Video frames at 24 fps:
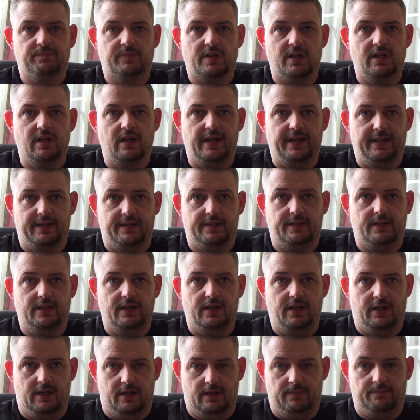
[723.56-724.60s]
like
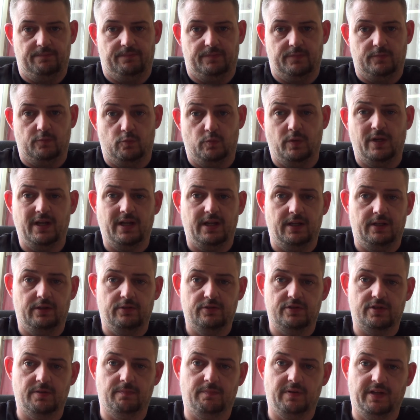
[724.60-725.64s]
when I
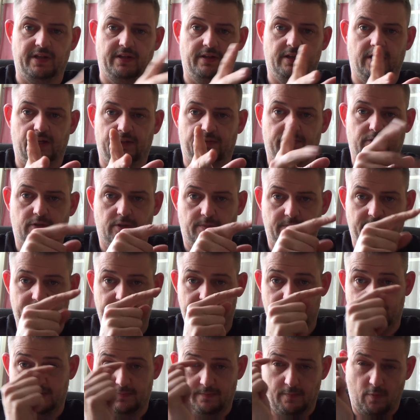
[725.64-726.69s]
used to play
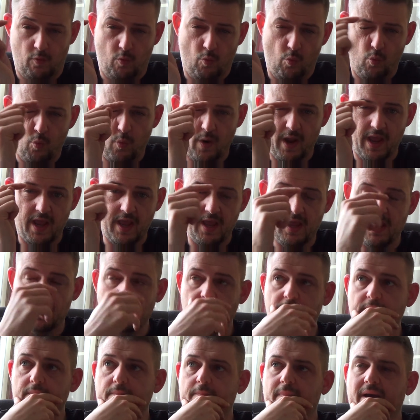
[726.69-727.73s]
tournaments
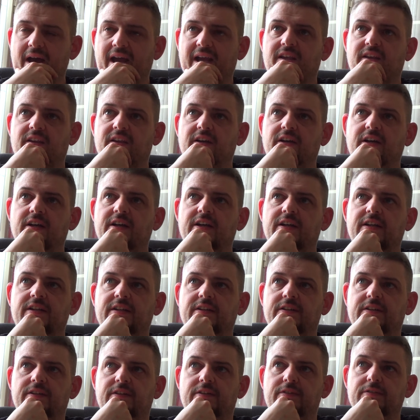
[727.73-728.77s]
way back
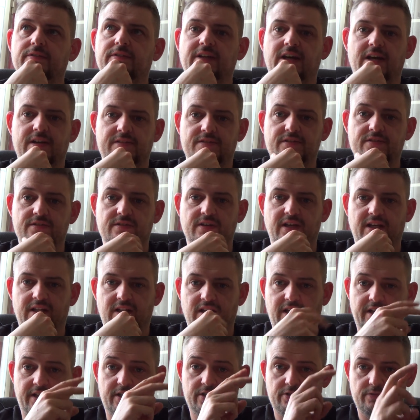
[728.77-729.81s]
in the 2000s, you had
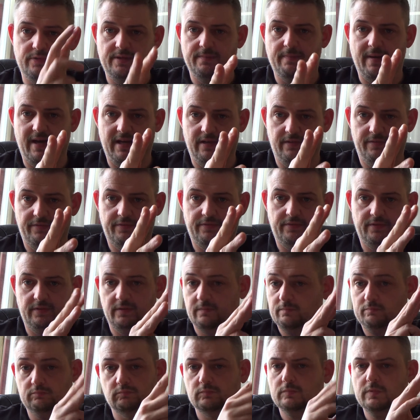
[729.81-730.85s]
like 3 battles.
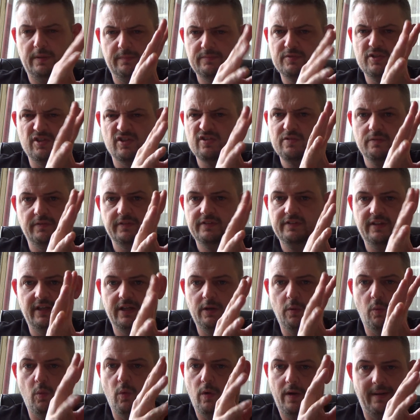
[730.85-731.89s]
I'm just going to take
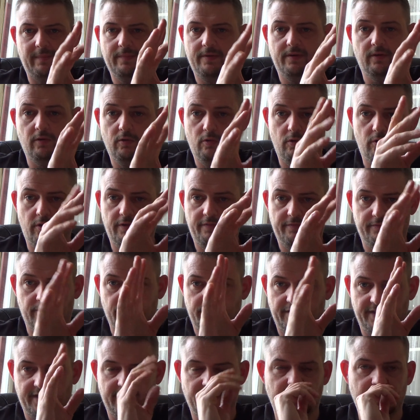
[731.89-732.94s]
a Warhammer or a
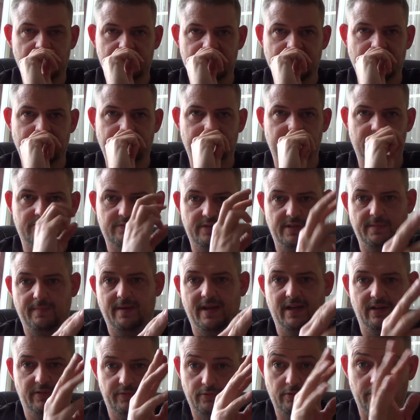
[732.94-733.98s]
40k example. 3
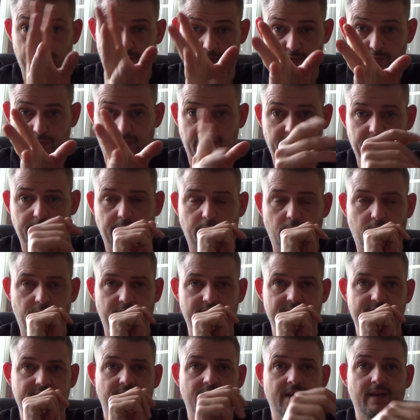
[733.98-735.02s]
battles, all for 20
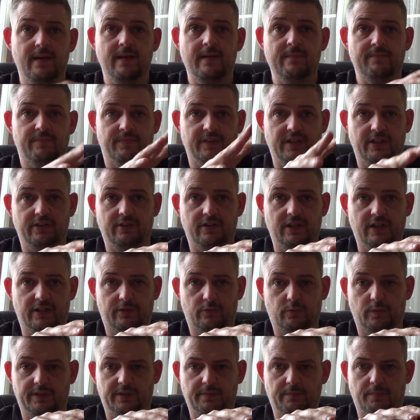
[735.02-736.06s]
points. Then you got
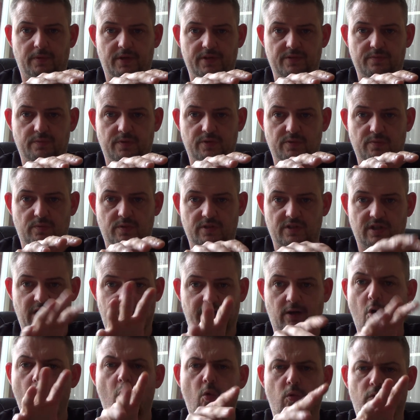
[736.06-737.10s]
20 points, which was
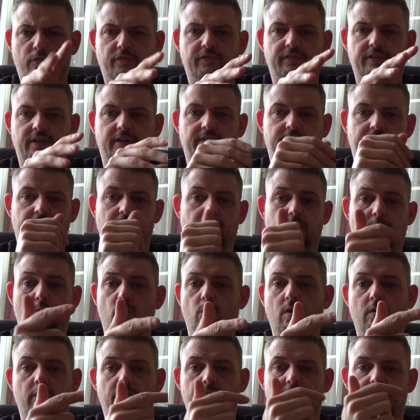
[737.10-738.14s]
like all stuff,
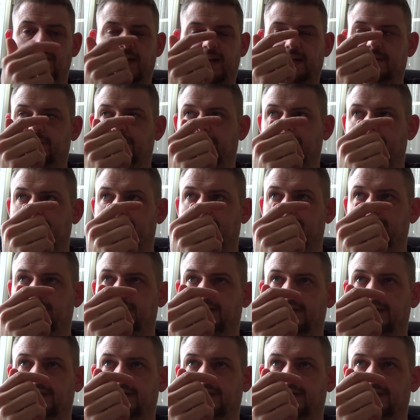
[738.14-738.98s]
woe factor,